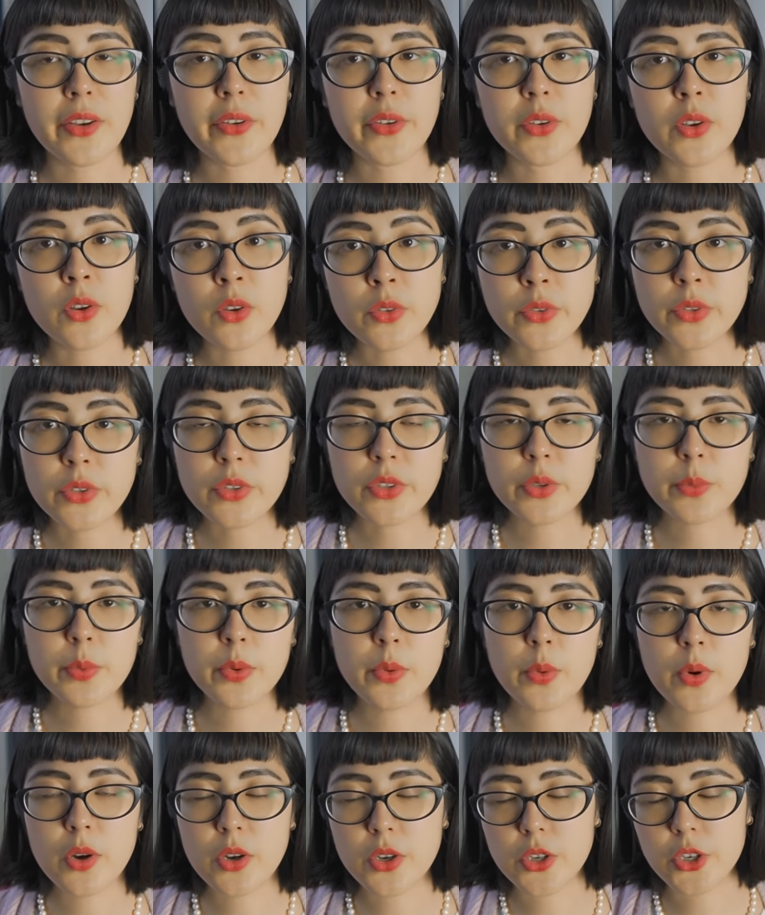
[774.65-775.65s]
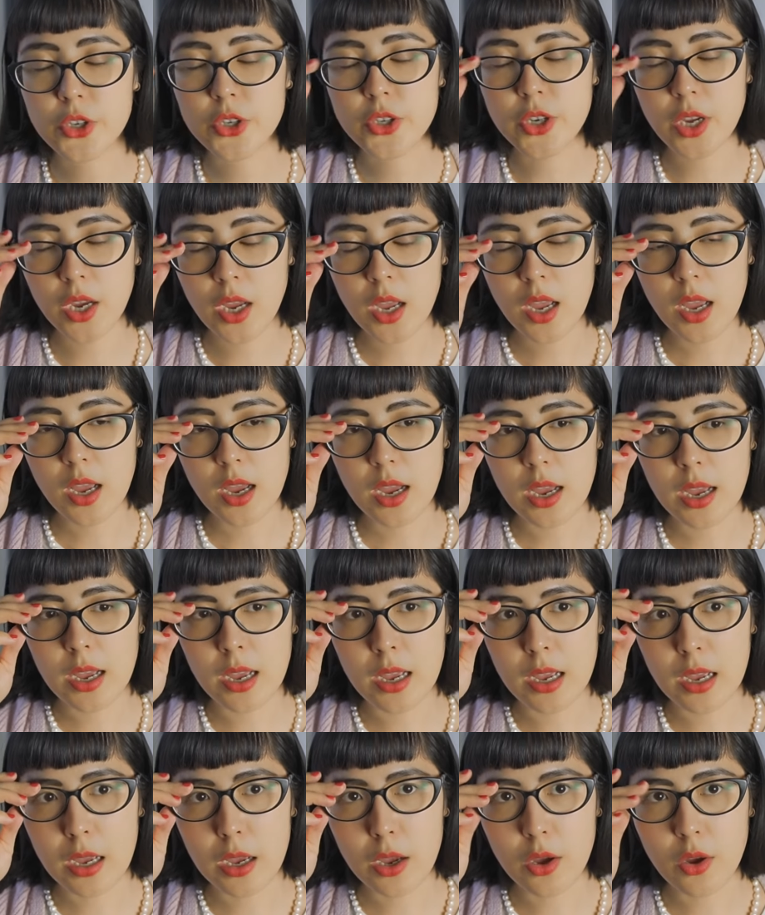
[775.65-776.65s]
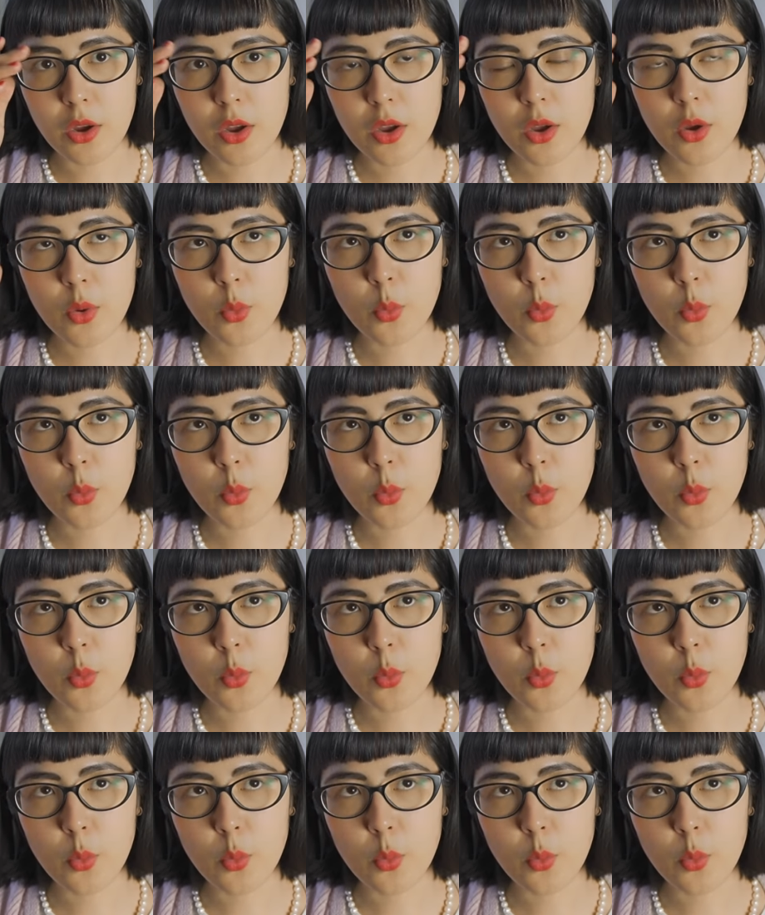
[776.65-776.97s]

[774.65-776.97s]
you know, non-superwash uh,